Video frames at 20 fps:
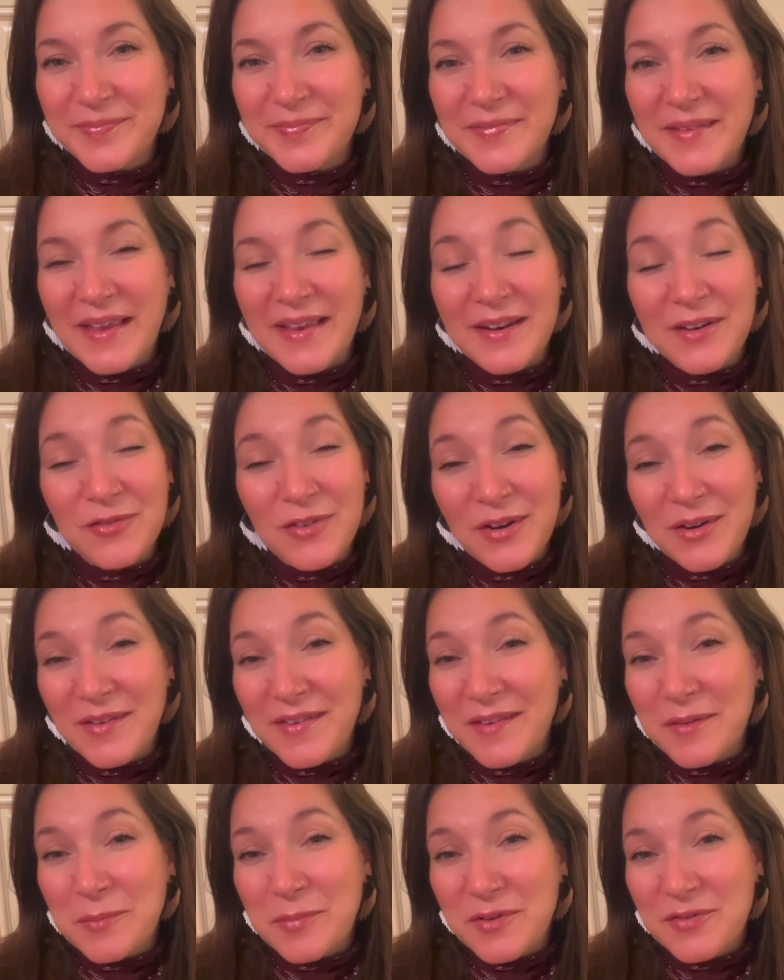in a very
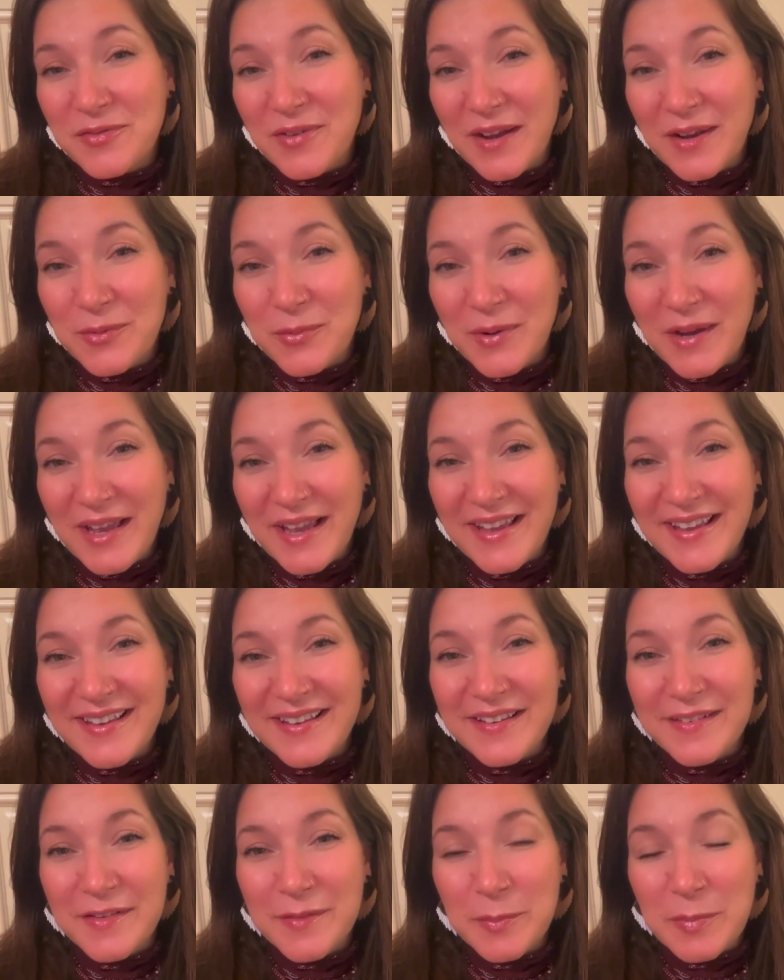simplified way,
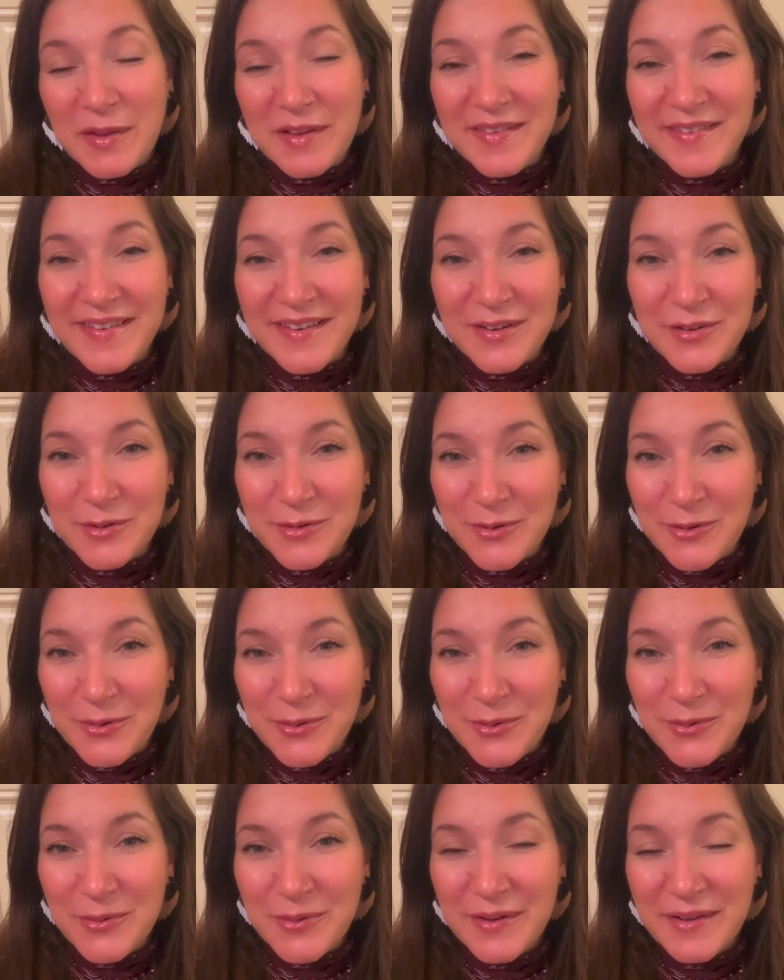splits into
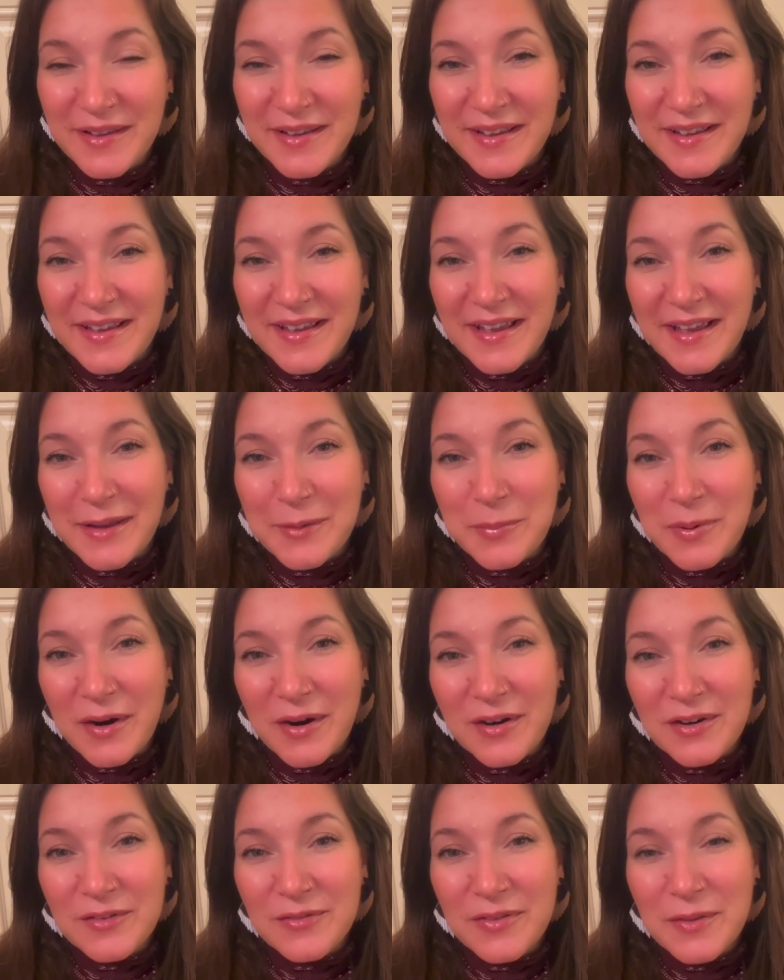two, and
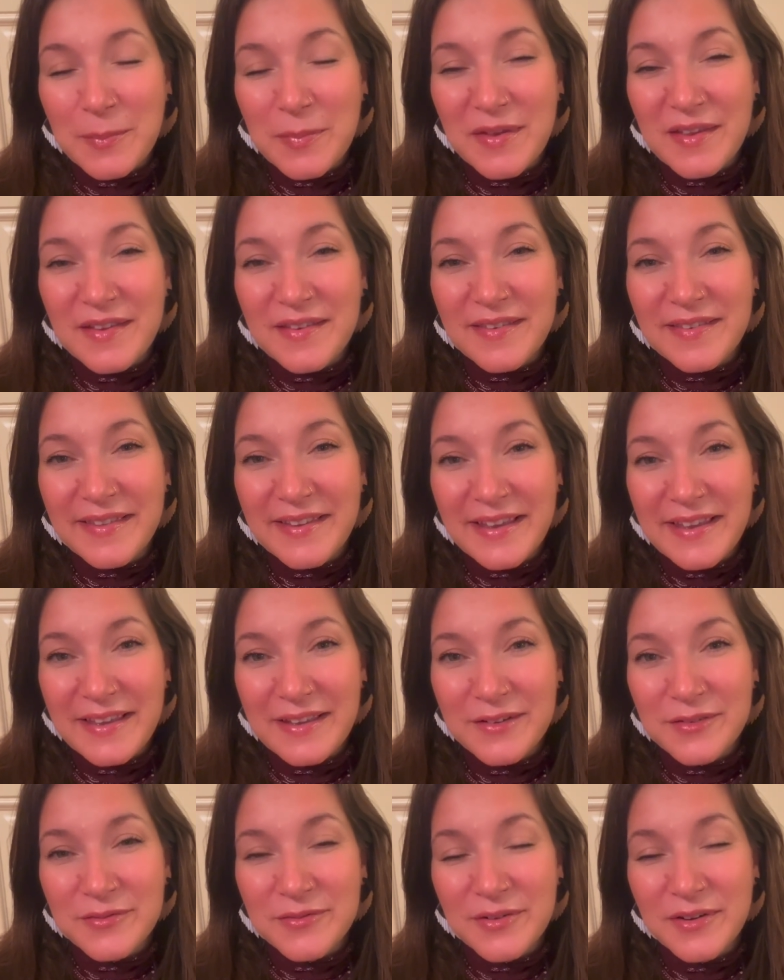part of the bees
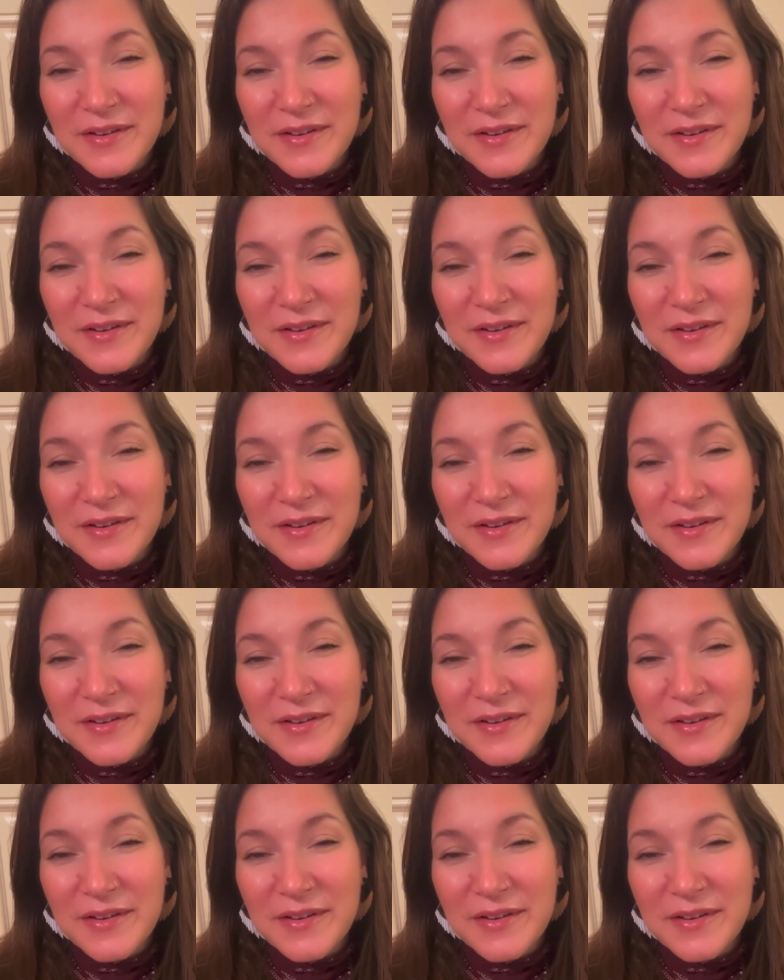leave